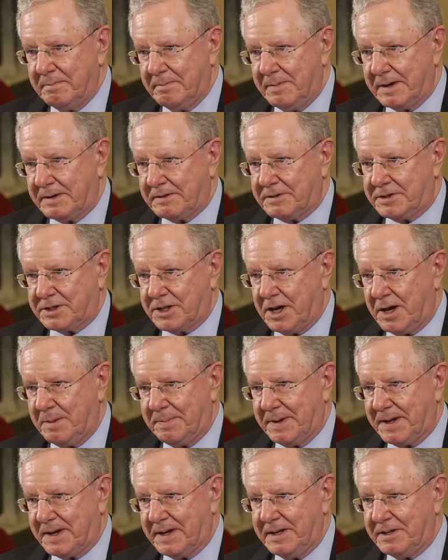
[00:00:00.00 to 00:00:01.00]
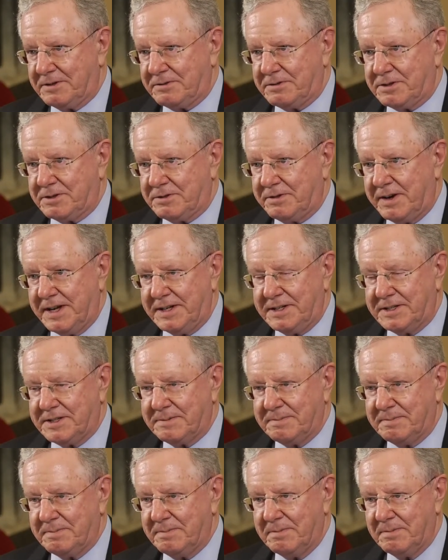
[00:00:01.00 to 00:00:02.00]
microscopic interest
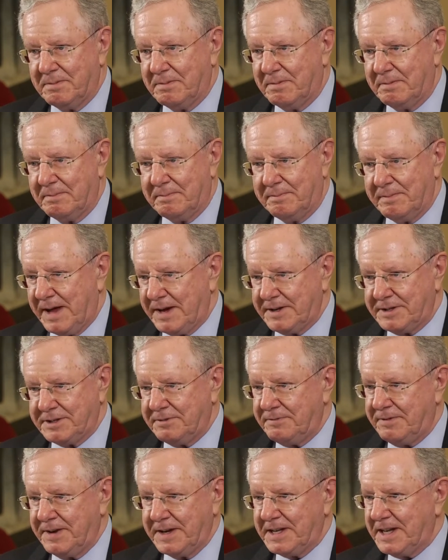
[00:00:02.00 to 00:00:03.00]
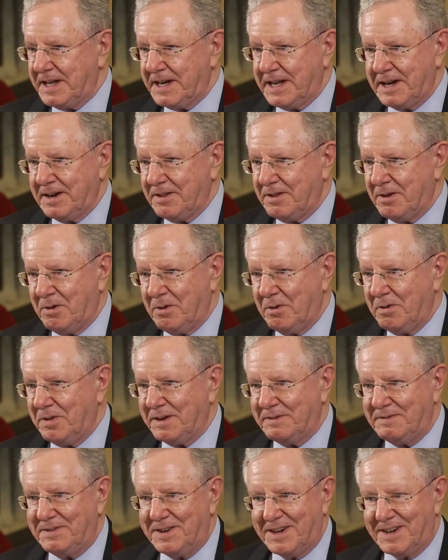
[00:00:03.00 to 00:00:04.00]
rates, how does the Fed get out of the hole
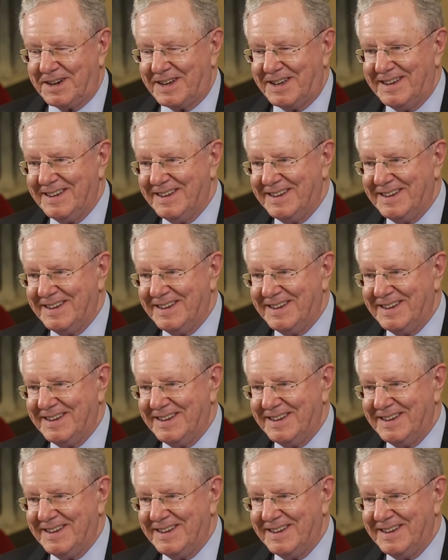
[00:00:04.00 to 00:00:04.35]
they've dug?